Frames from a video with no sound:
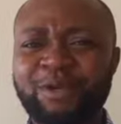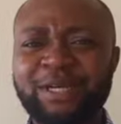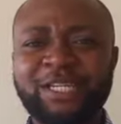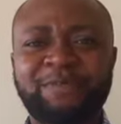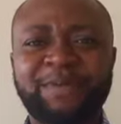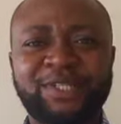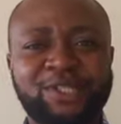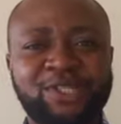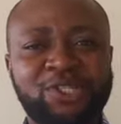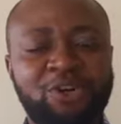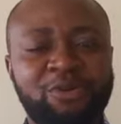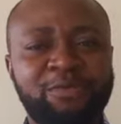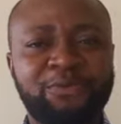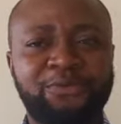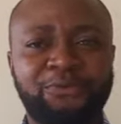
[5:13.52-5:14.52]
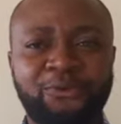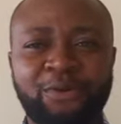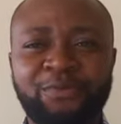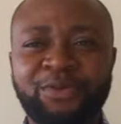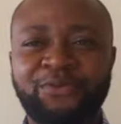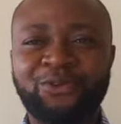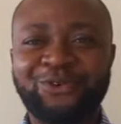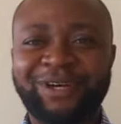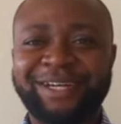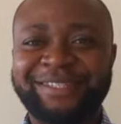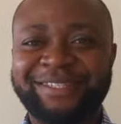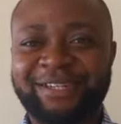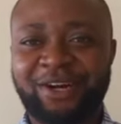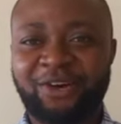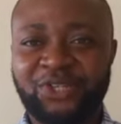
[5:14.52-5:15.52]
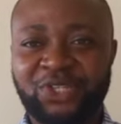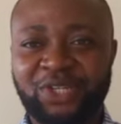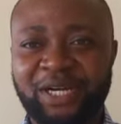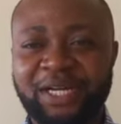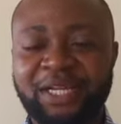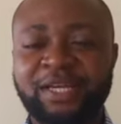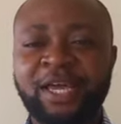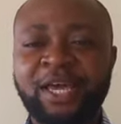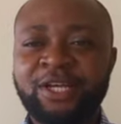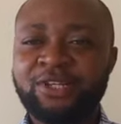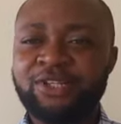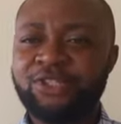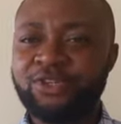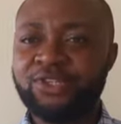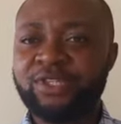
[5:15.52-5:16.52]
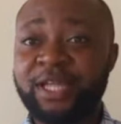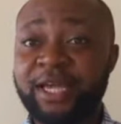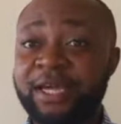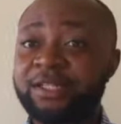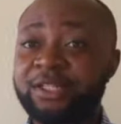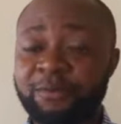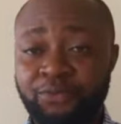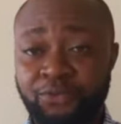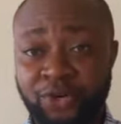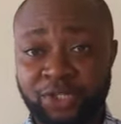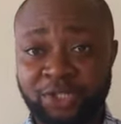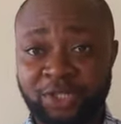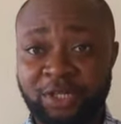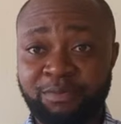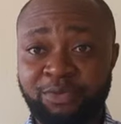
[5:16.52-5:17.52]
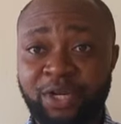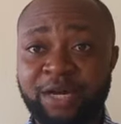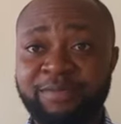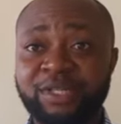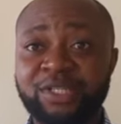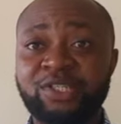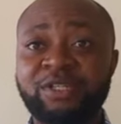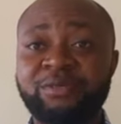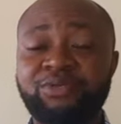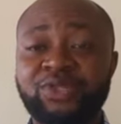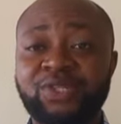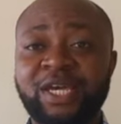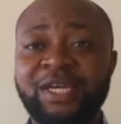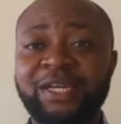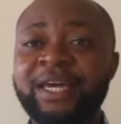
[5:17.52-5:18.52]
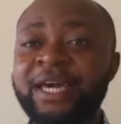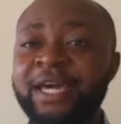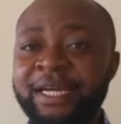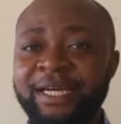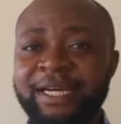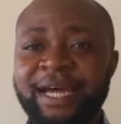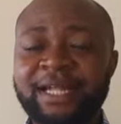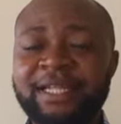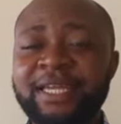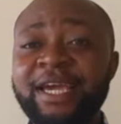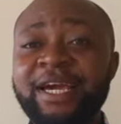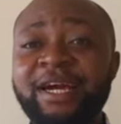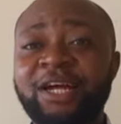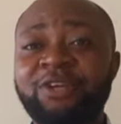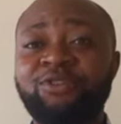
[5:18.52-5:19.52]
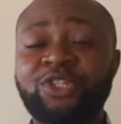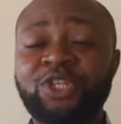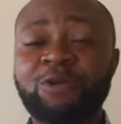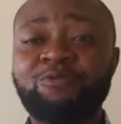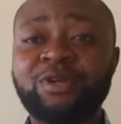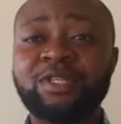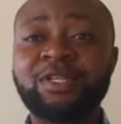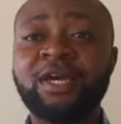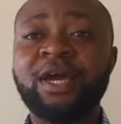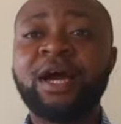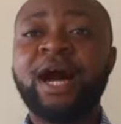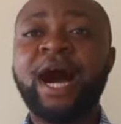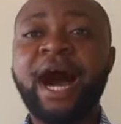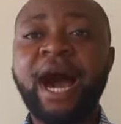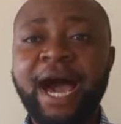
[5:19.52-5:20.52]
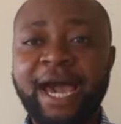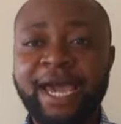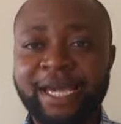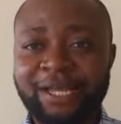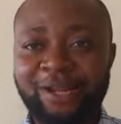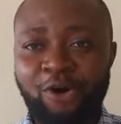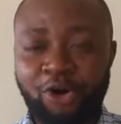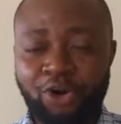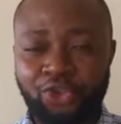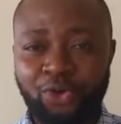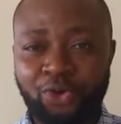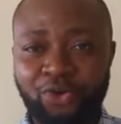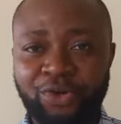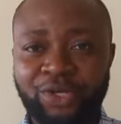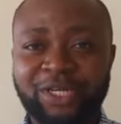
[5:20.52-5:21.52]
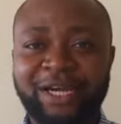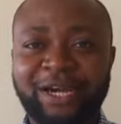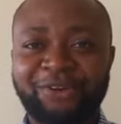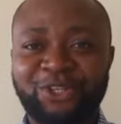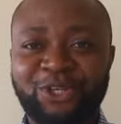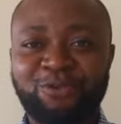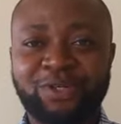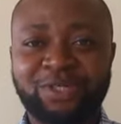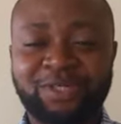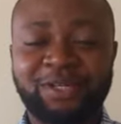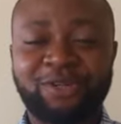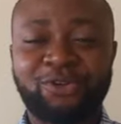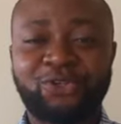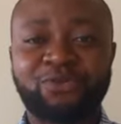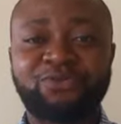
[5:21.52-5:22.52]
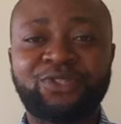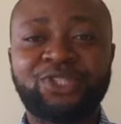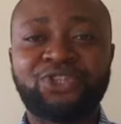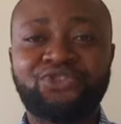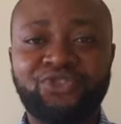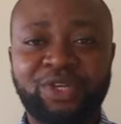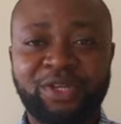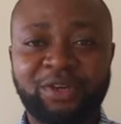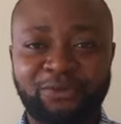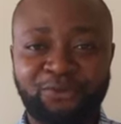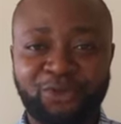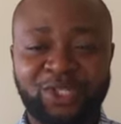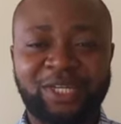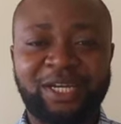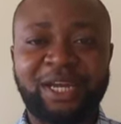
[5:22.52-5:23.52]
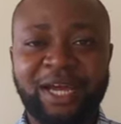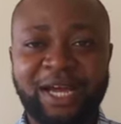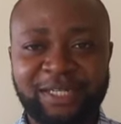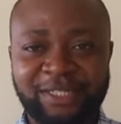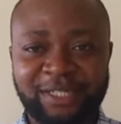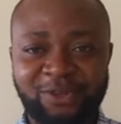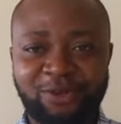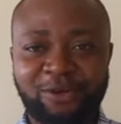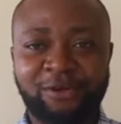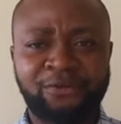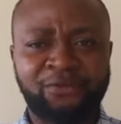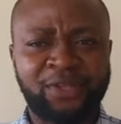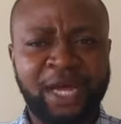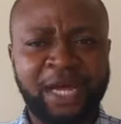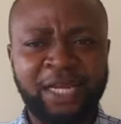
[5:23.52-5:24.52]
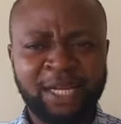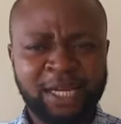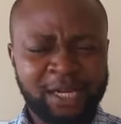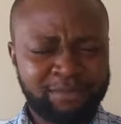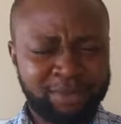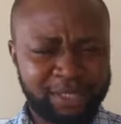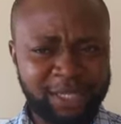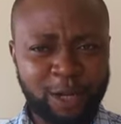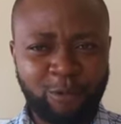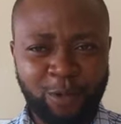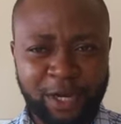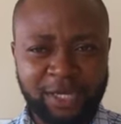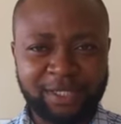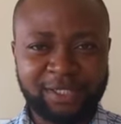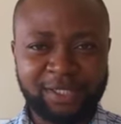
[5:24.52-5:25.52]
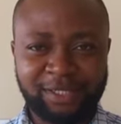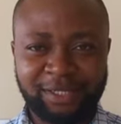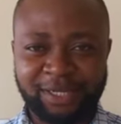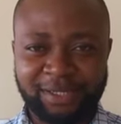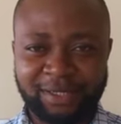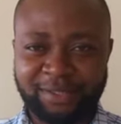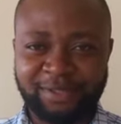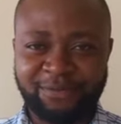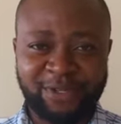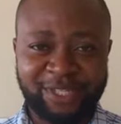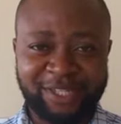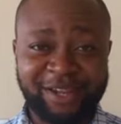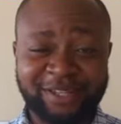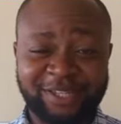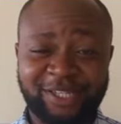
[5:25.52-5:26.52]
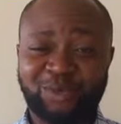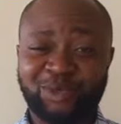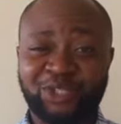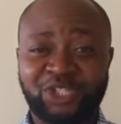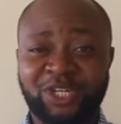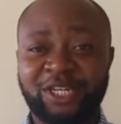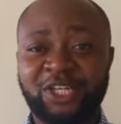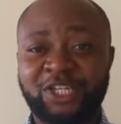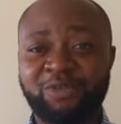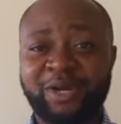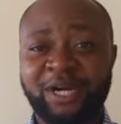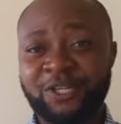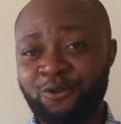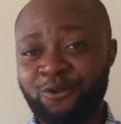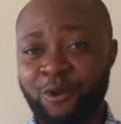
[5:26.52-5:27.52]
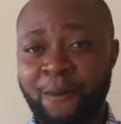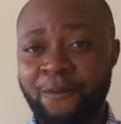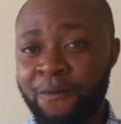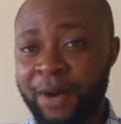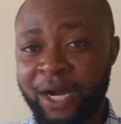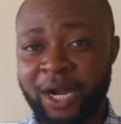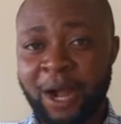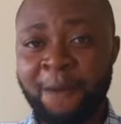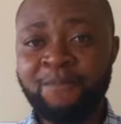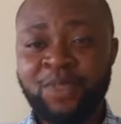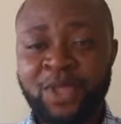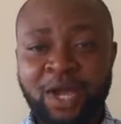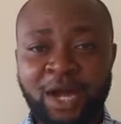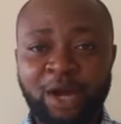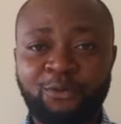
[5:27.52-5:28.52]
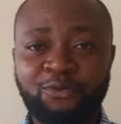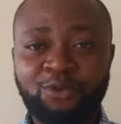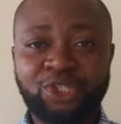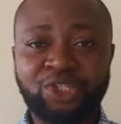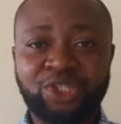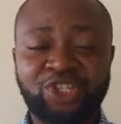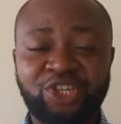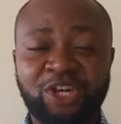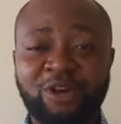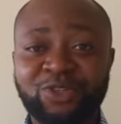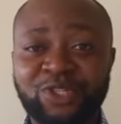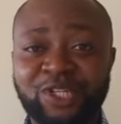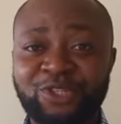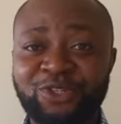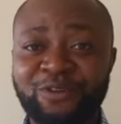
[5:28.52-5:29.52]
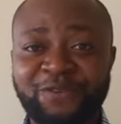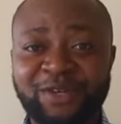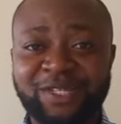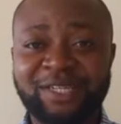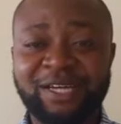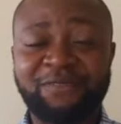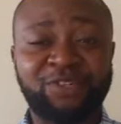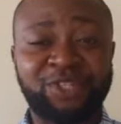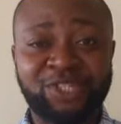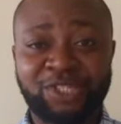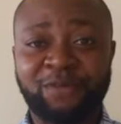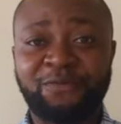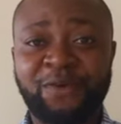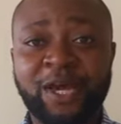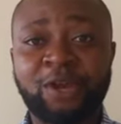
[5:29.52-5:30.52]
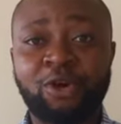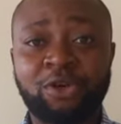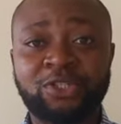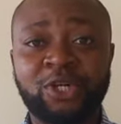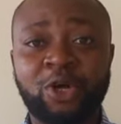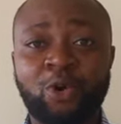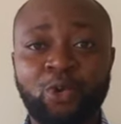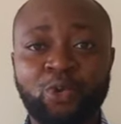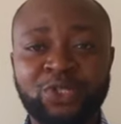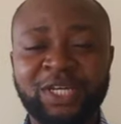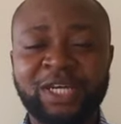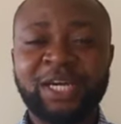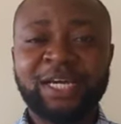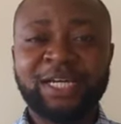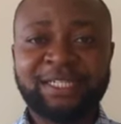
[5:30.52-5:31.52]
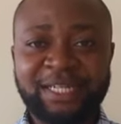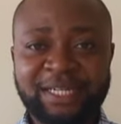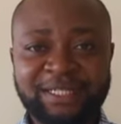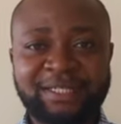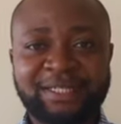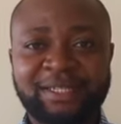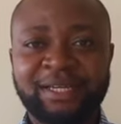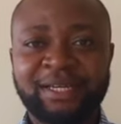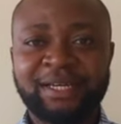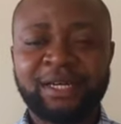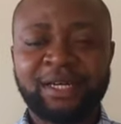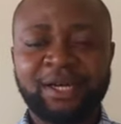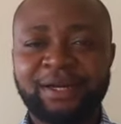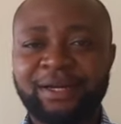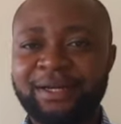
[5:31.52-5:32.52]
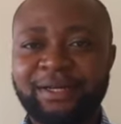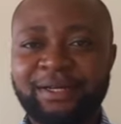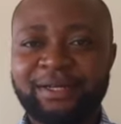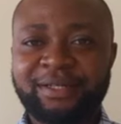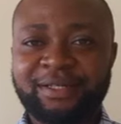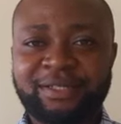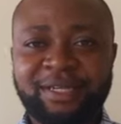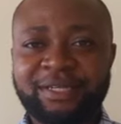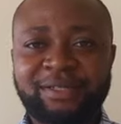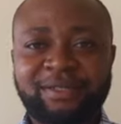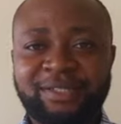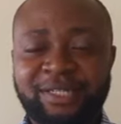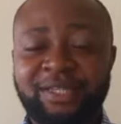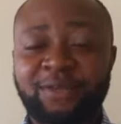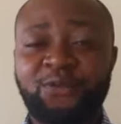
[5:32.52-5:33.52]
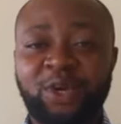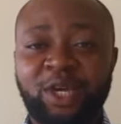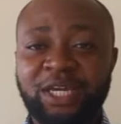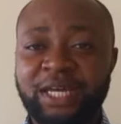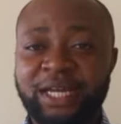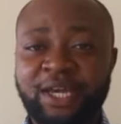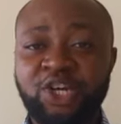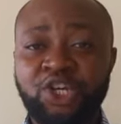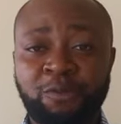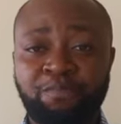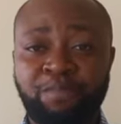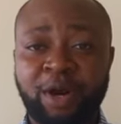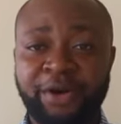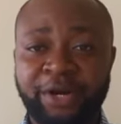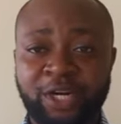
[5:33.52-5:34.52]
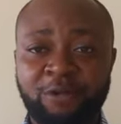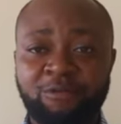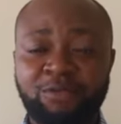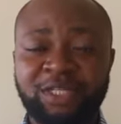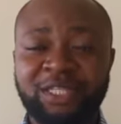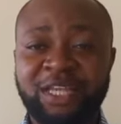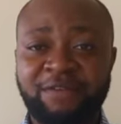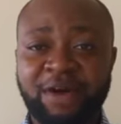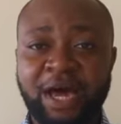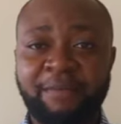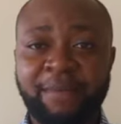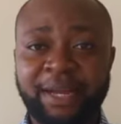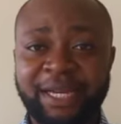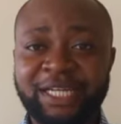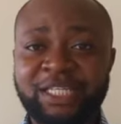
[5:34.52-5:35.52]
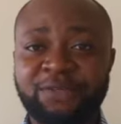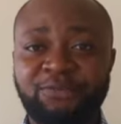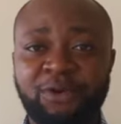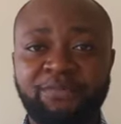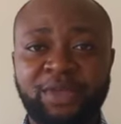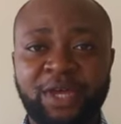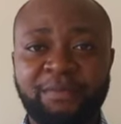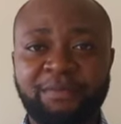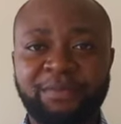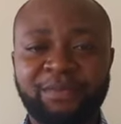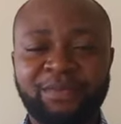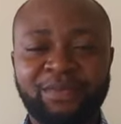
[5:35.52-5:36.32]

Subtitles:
Where this person is coming from, if you look at it critically, it's just like the president, Bola Tinubu, saying that he graduated with high honor, he graduated with a lot of degree, first class and all of that. But now we can see that his first class has been challenged by Atiku Abubakar, of which the Chicago State University have testified under oath that the certificate that he is parading with never emanates from them.